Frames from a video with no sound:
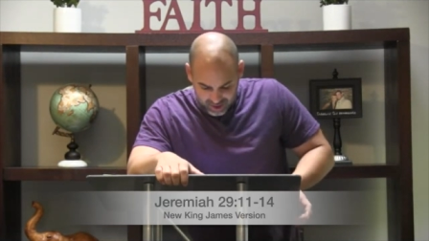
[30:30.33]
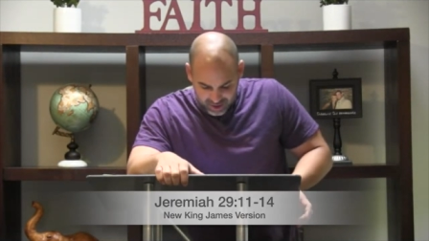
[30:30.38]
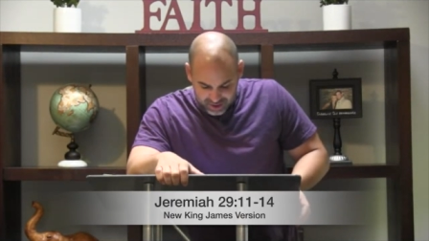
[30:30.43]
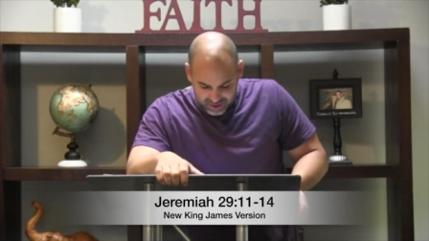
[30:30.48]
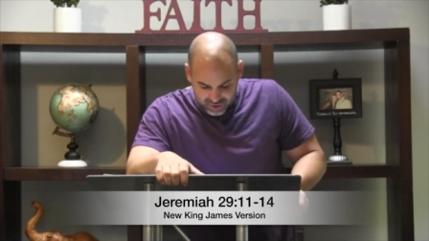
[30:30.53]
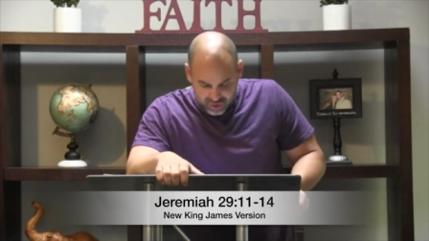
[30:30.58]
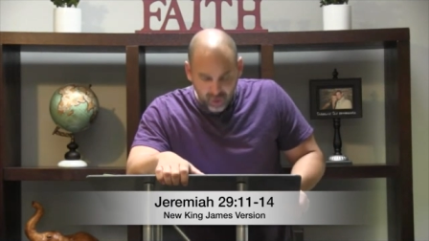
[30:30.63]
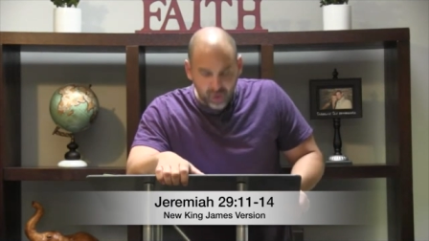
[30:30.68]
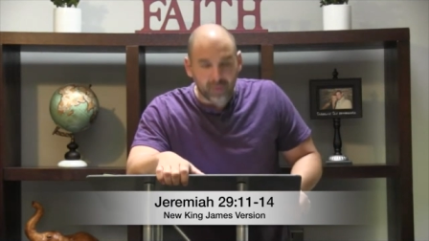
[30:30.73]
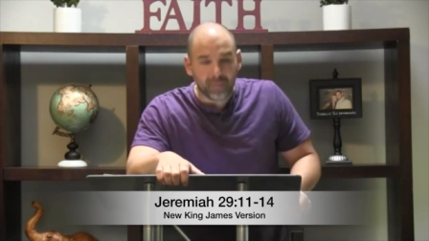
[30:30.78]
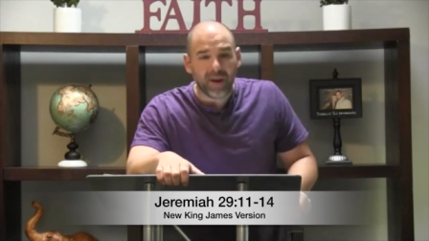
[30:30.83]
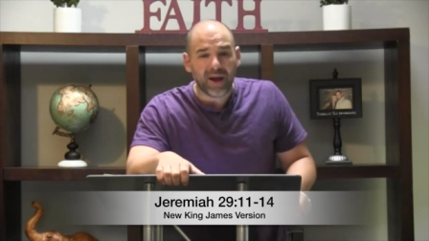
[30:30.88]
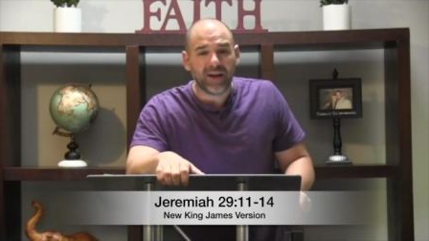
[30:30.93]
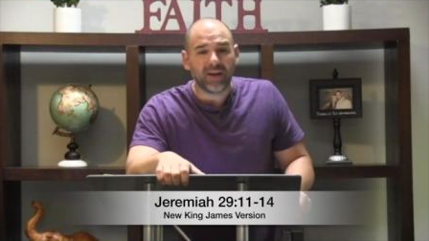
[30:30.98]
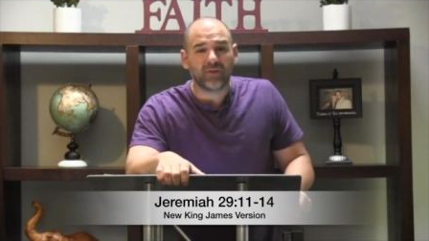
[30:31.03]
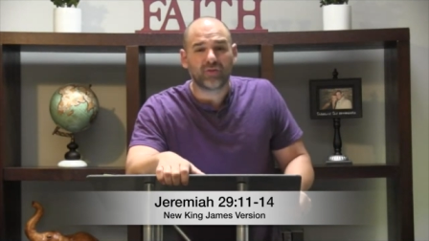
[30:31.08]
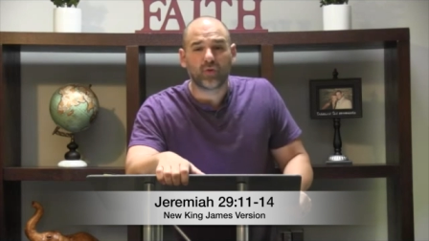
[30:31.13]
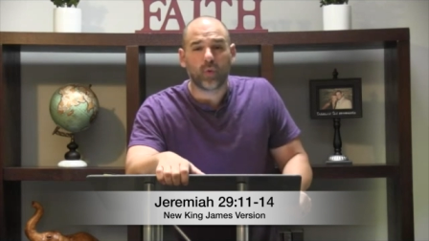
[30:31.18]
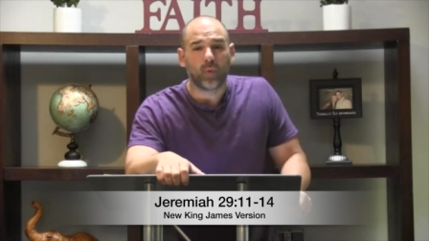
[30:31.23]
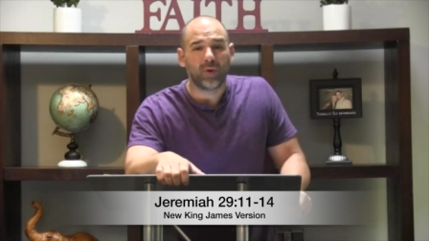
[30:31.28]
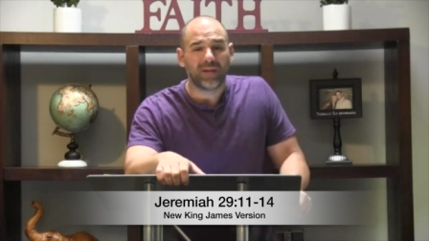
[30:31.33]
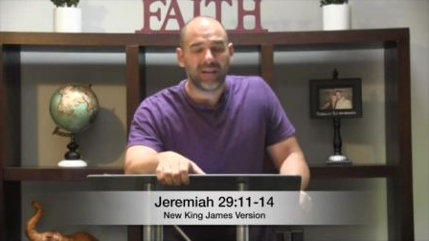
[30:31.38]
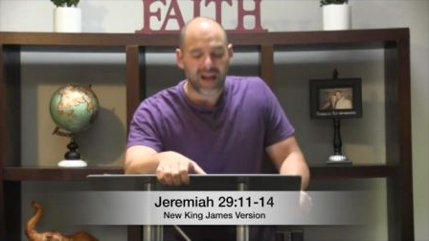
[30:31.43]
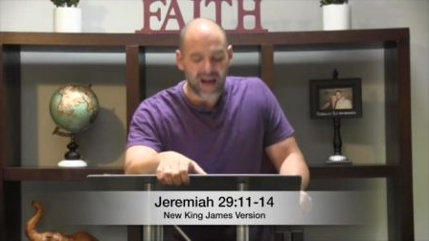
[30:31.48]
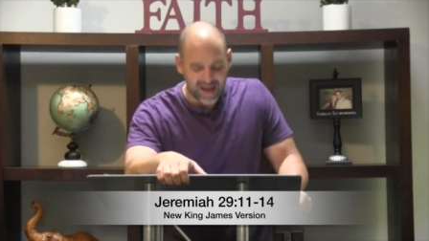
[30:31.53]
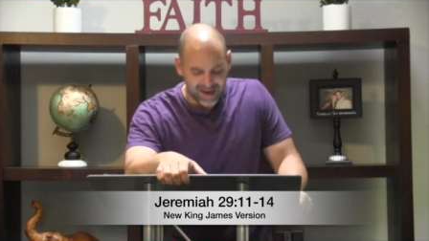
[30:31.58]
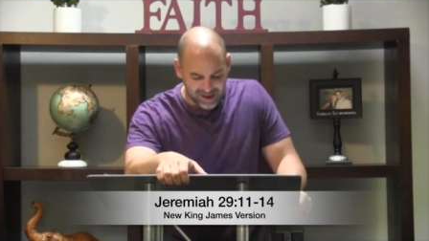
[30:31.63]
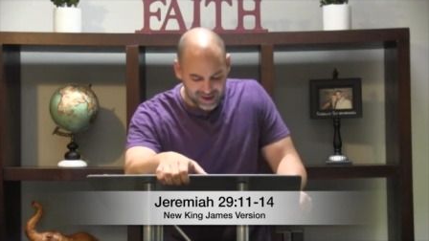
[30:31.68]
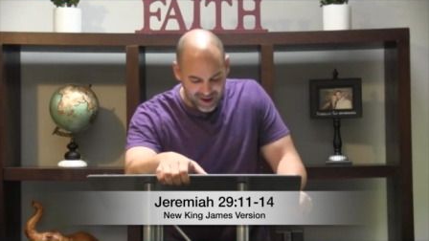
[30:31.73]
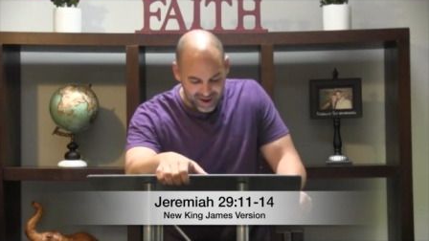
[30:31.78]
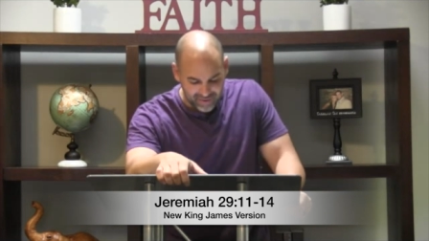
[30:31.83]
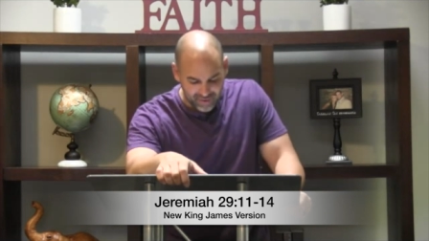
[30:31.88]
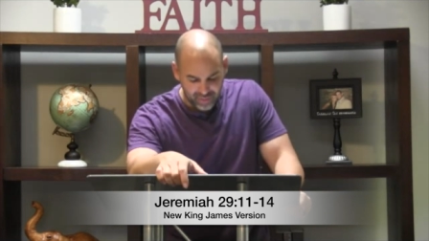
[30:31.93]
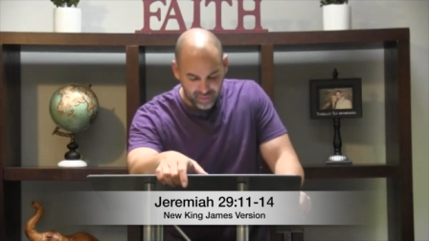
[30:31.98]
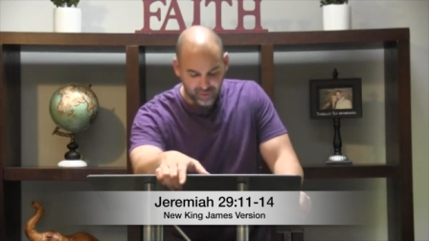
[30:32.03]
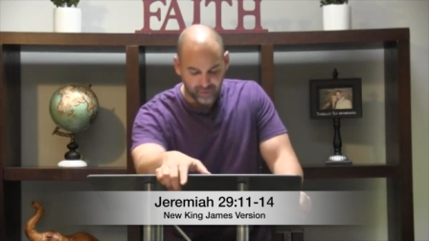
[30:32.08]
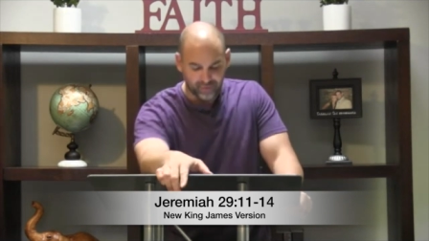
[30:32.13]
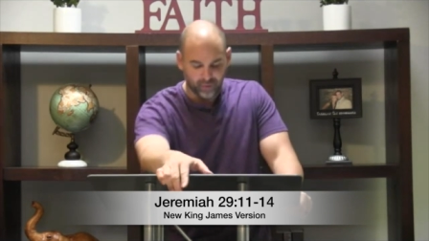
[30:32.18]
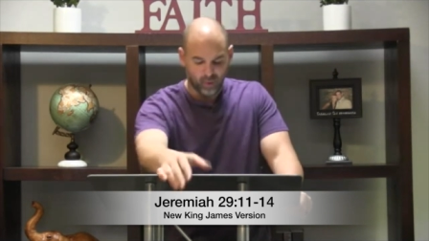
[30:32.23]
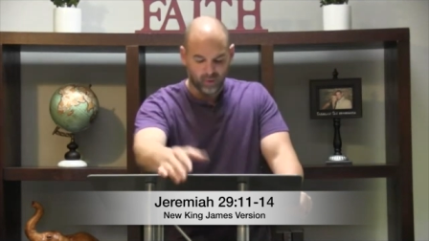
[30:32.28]
Jeremiah 29, 11
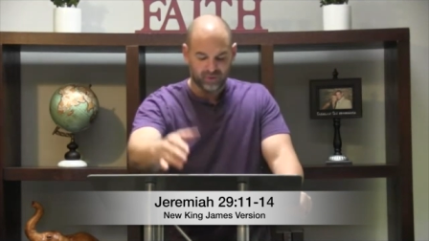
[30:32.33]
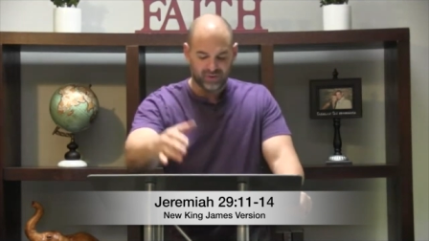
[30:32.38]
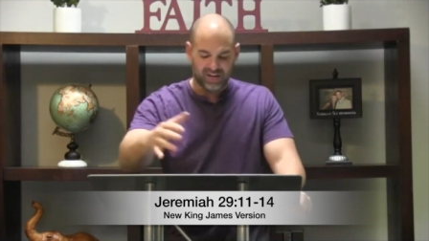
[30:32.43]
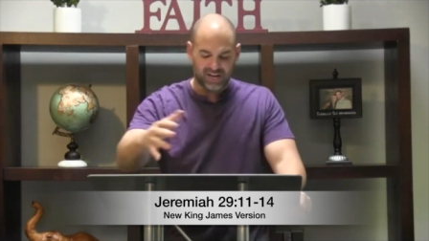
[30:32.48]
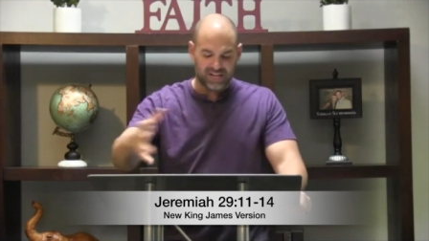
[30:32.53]
through 14,